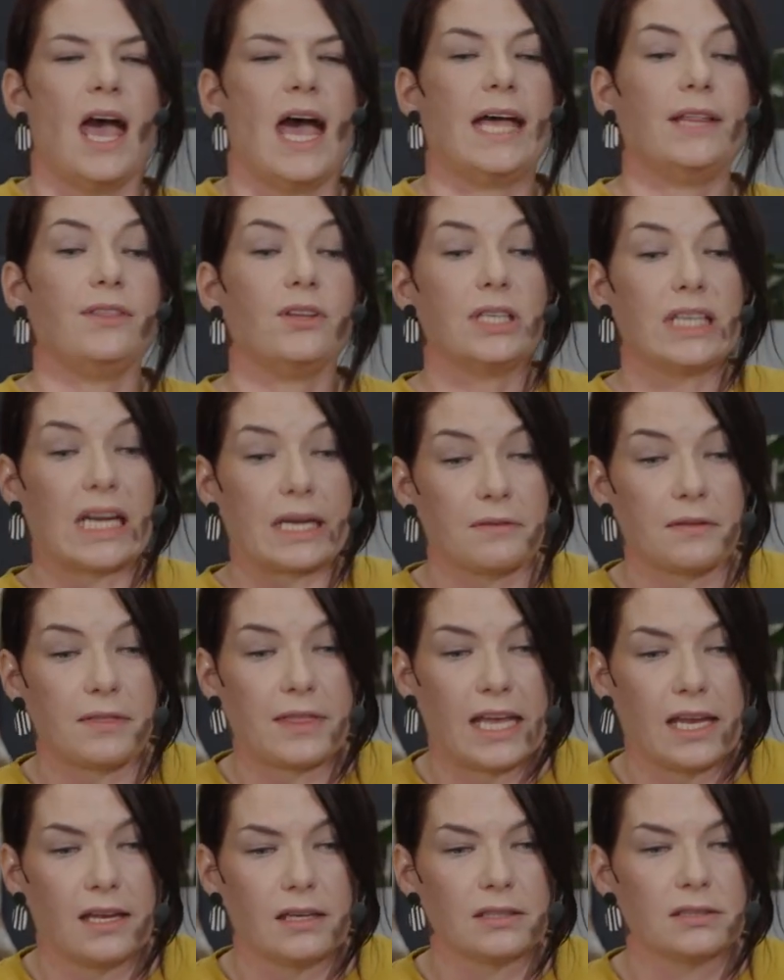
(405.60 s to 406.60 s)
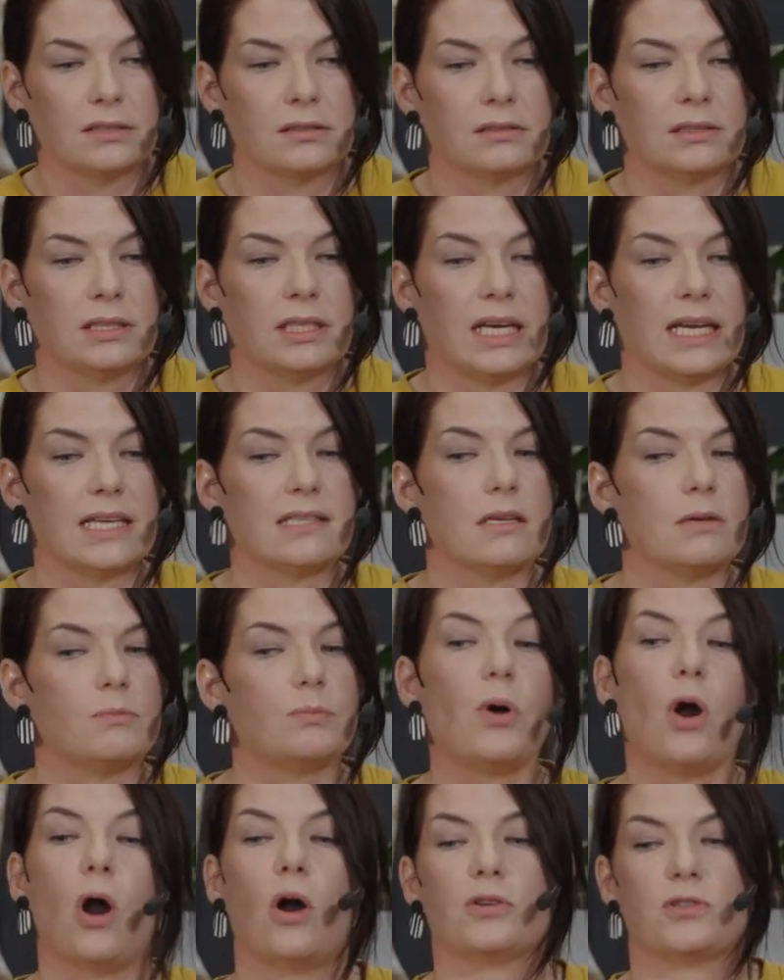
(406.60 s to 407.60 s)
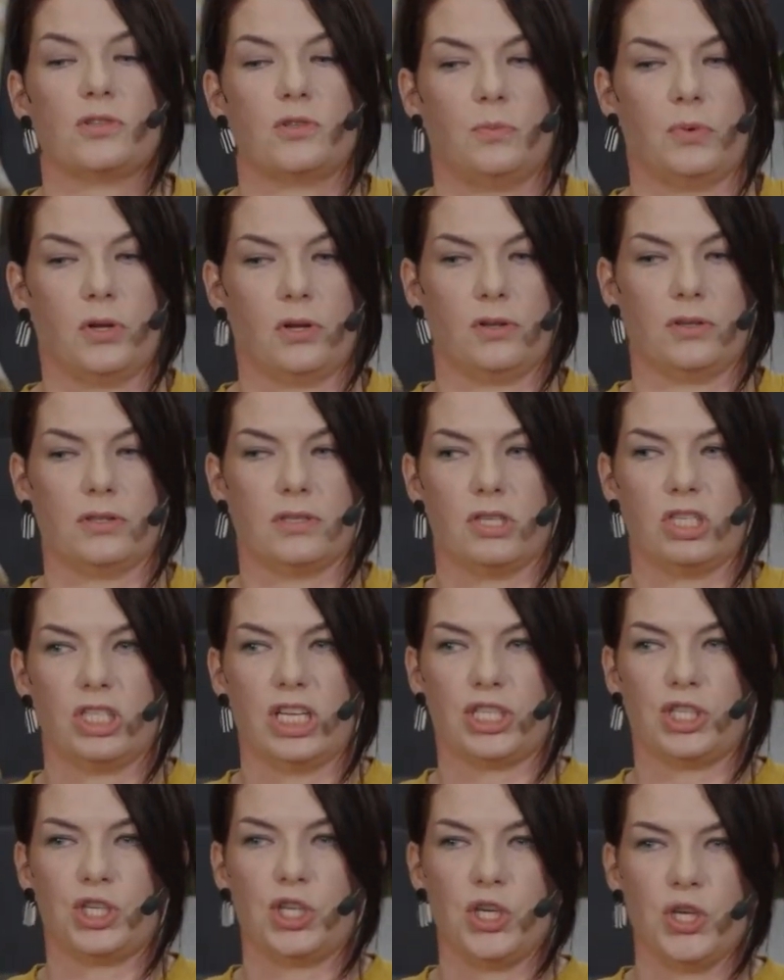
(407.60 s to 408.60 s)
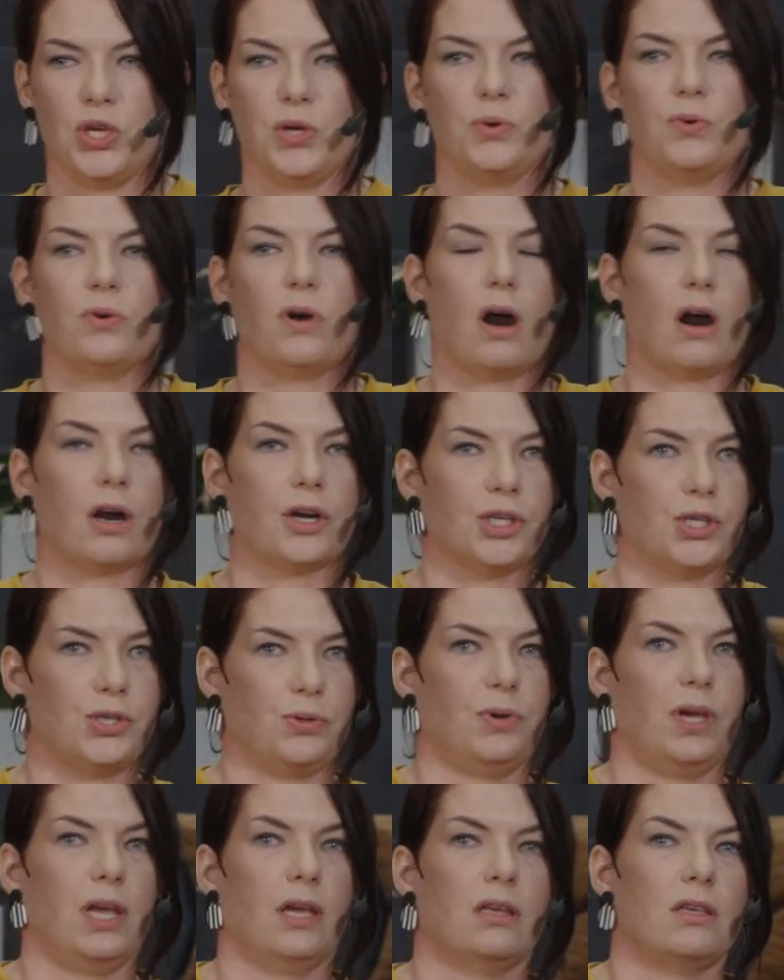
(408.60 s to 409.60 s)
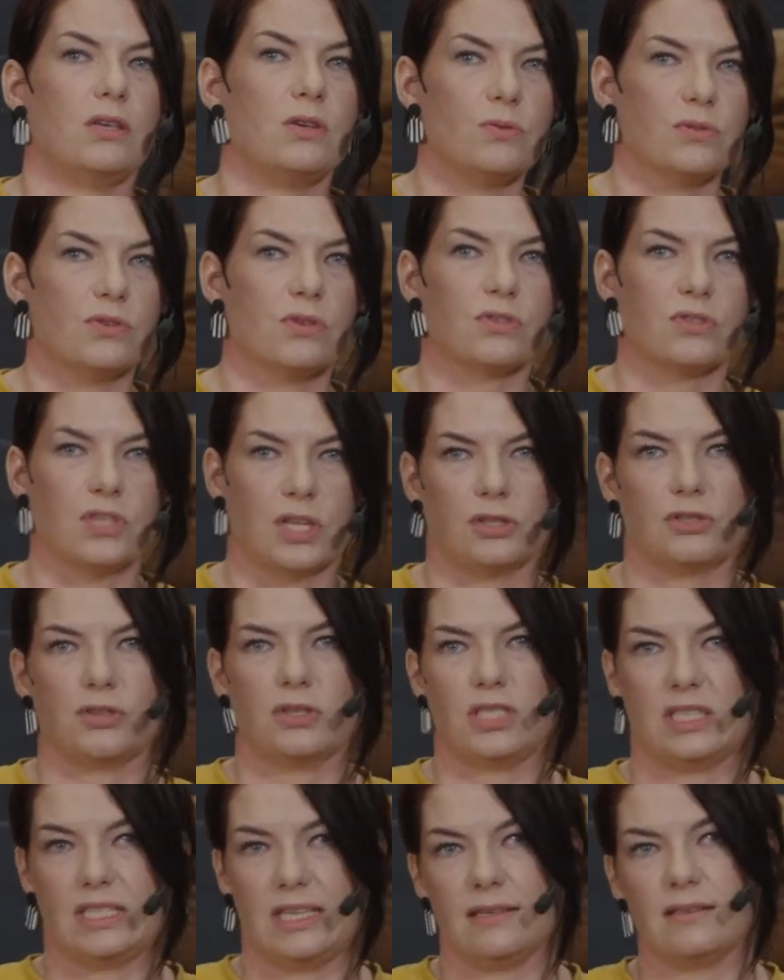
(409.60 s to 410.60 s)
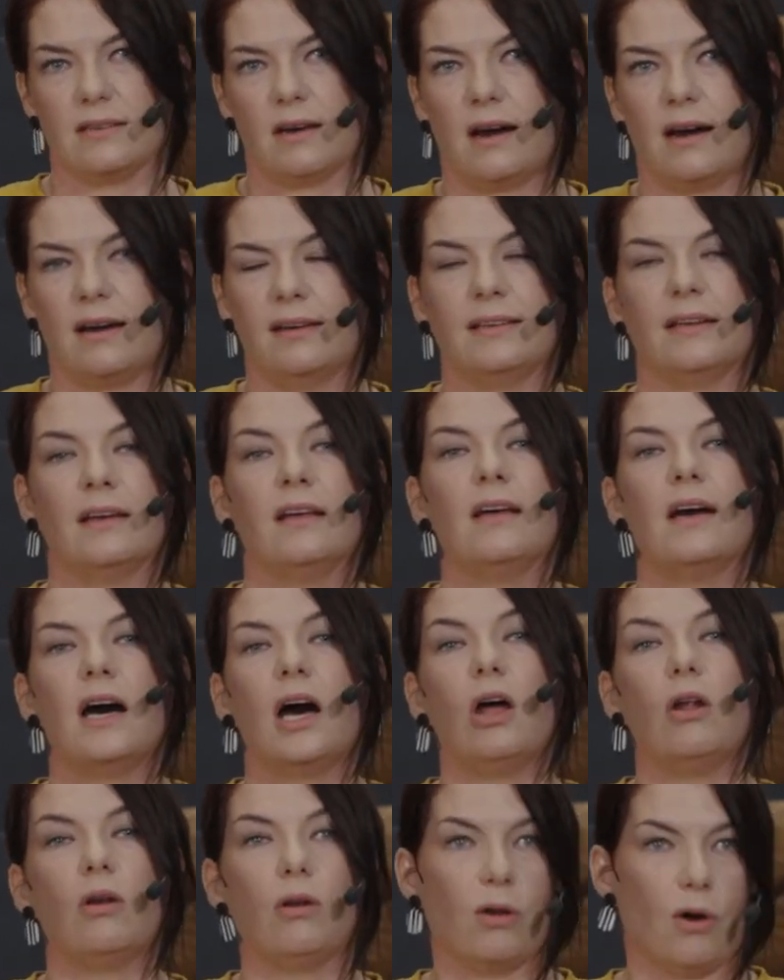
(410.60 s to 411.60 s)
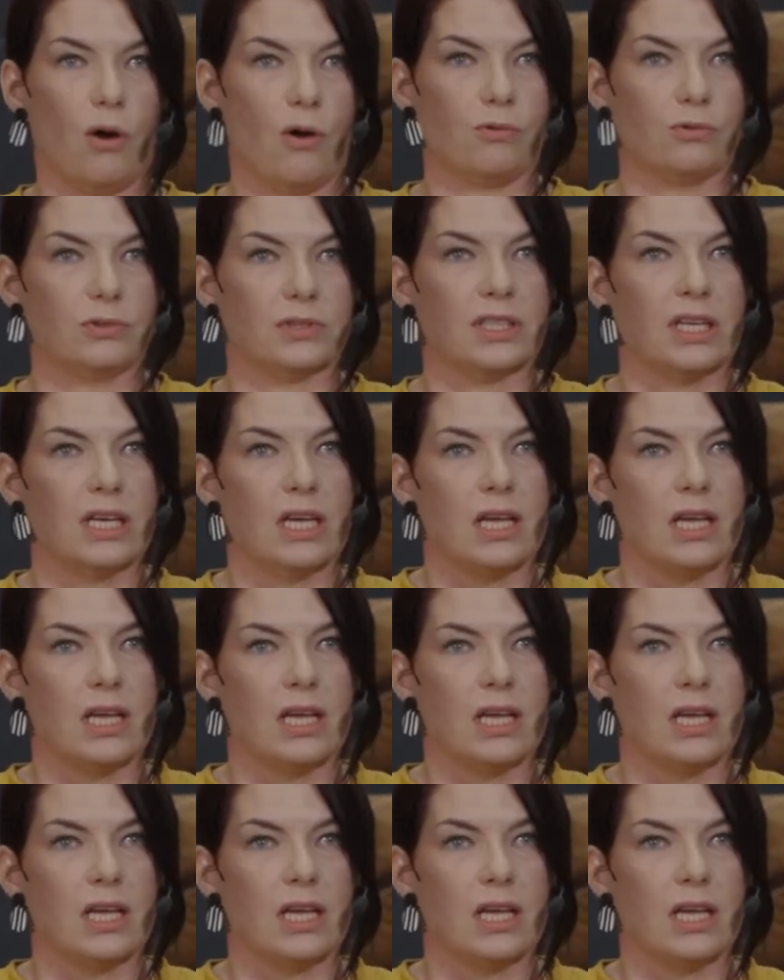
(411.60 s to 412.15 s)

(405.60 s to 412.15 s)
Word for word: And another thing, it's impossible that you are doing user-centered design alone.